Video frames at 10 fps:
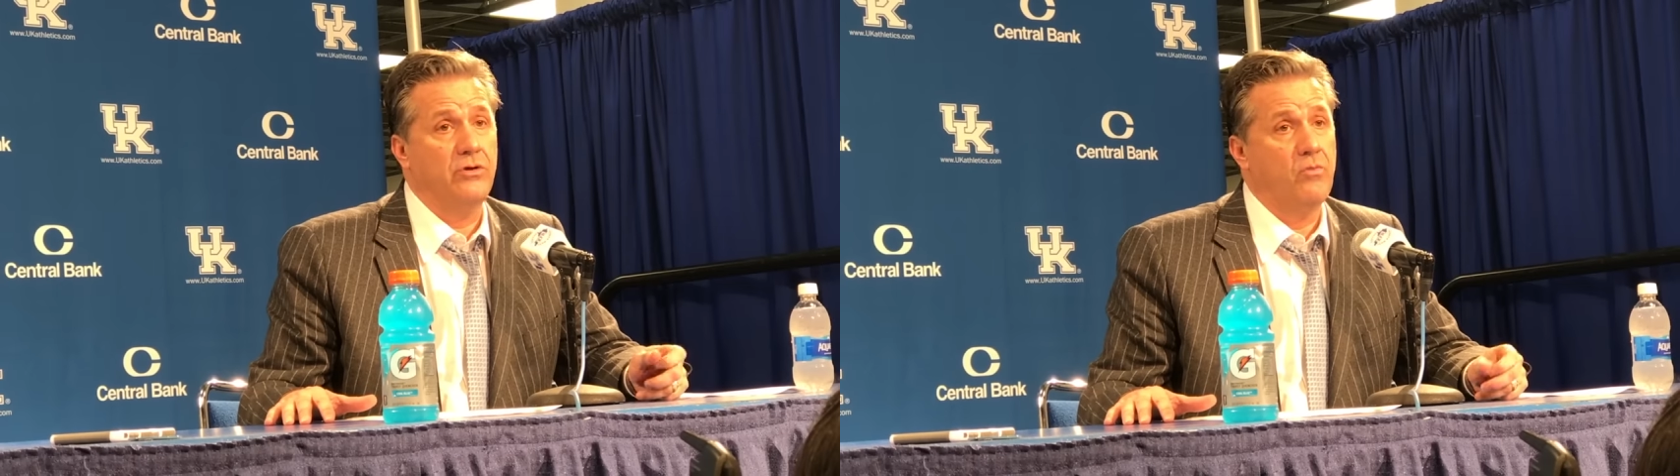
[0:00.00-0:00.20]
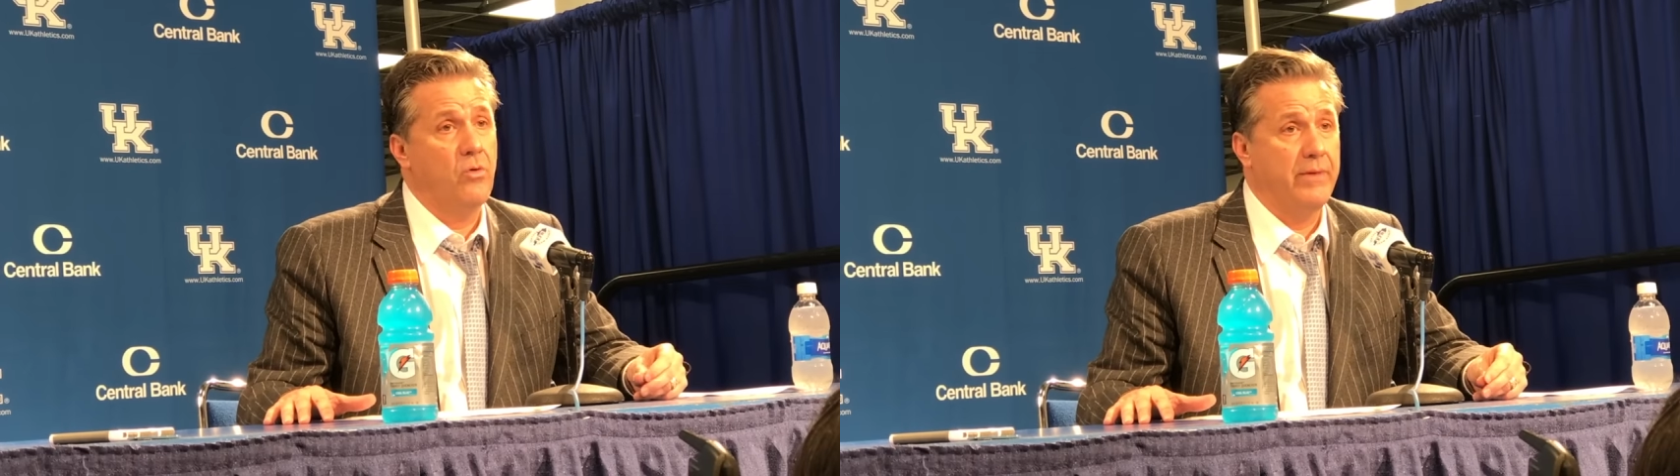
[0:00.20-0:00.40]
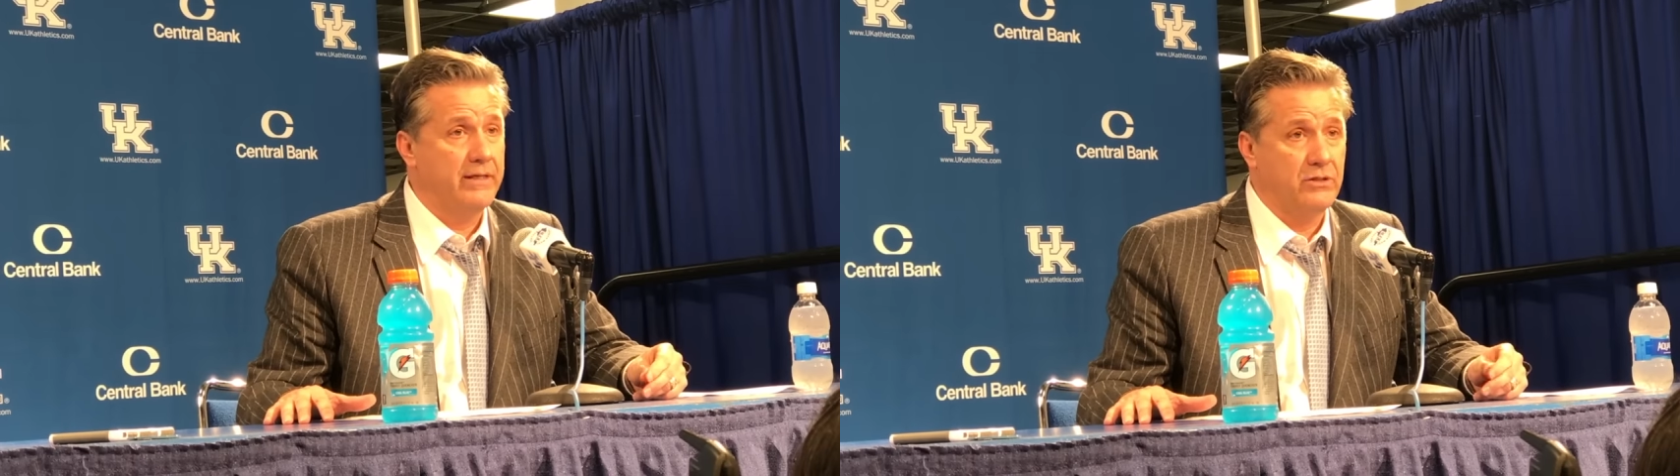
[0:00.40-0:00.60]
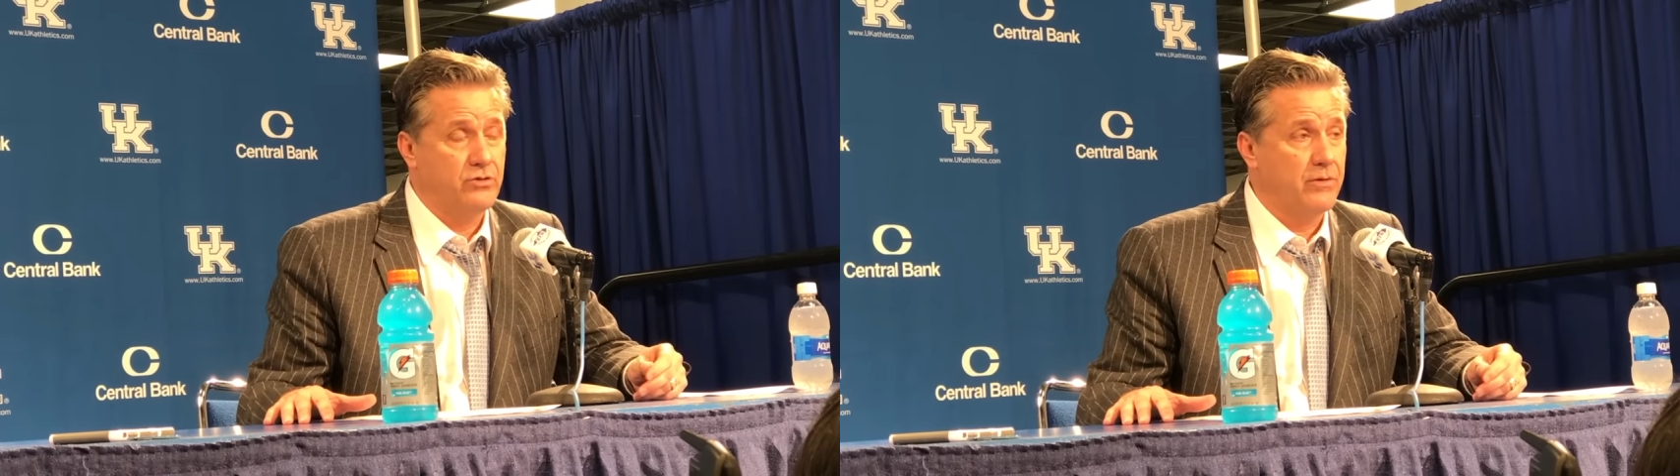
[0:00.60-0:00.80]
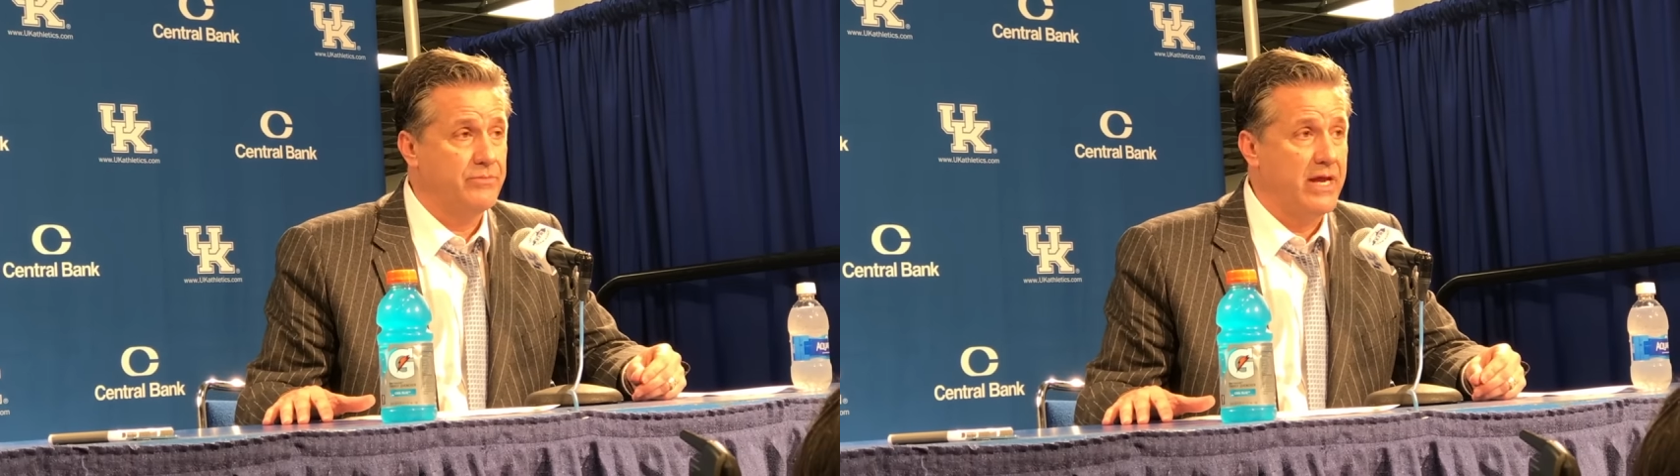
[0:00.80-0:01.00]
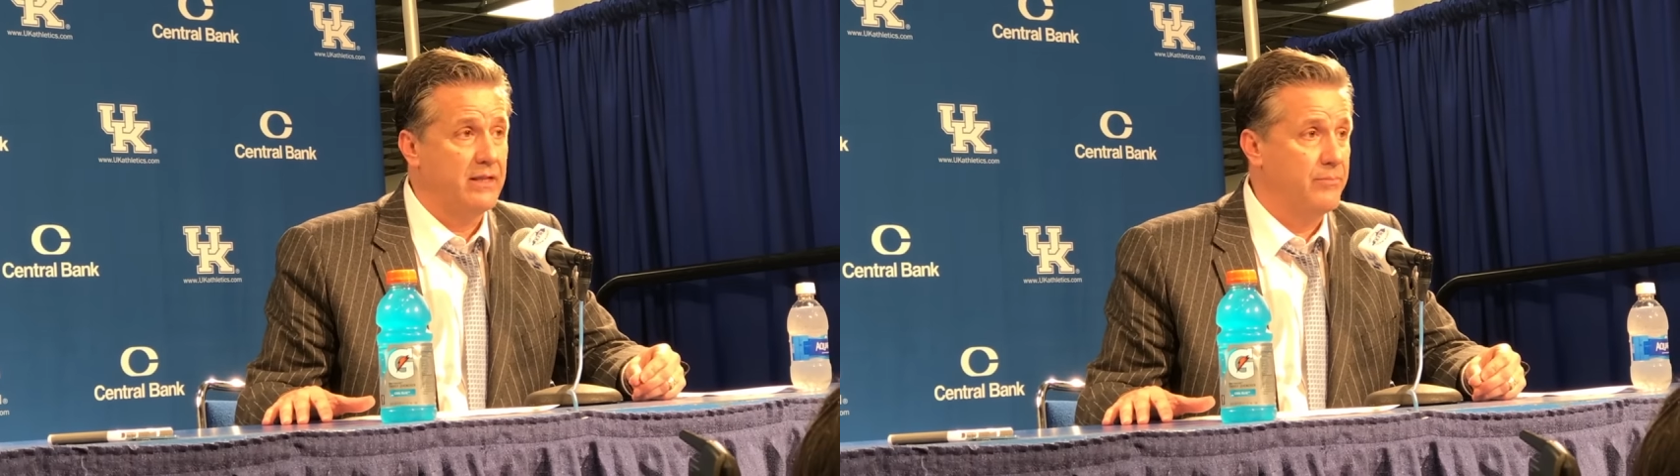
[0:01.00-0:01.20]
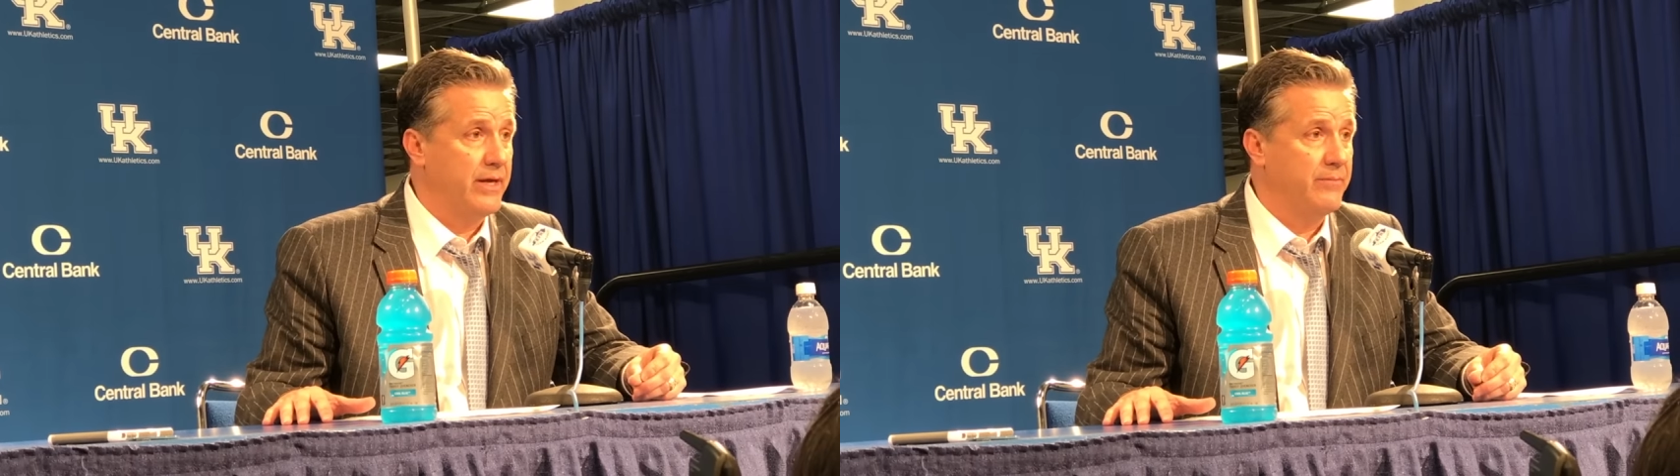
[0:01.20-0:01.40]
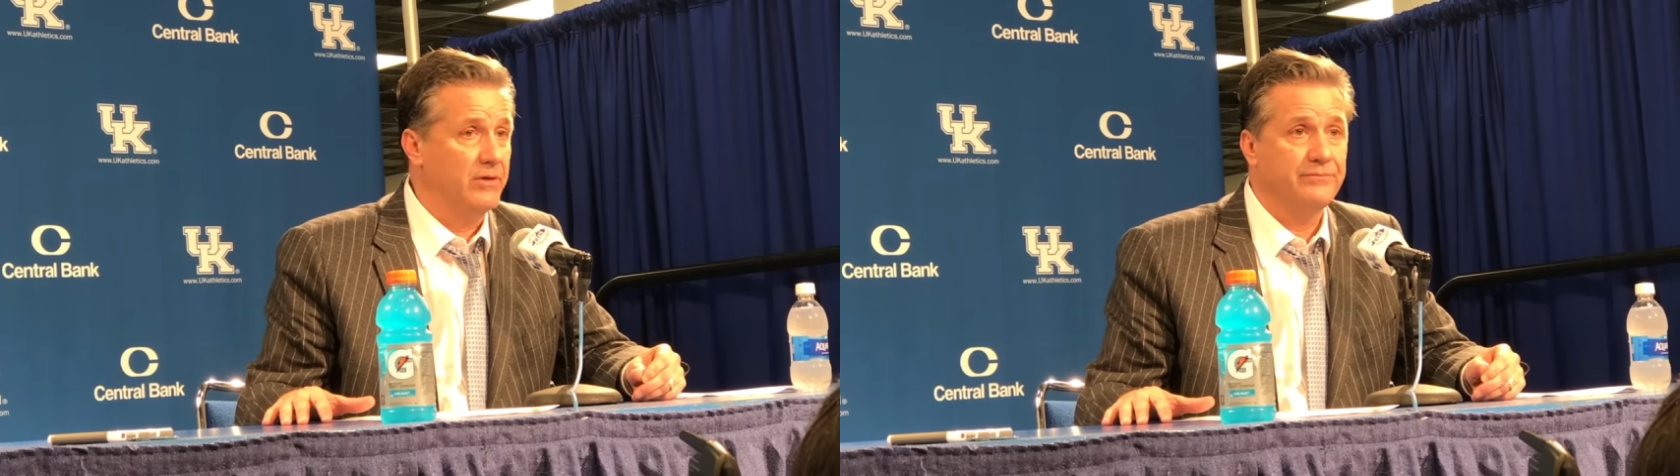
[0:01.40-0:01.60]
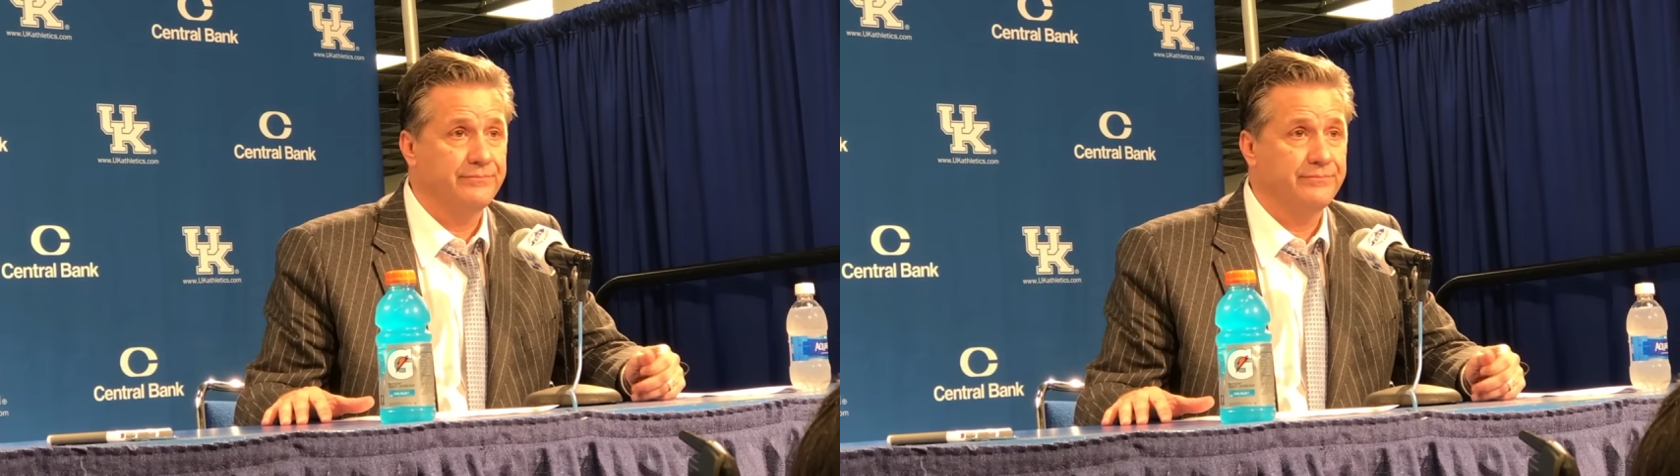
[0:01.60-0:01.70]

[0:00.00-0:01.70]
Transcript: you won't make the trip to Alabama.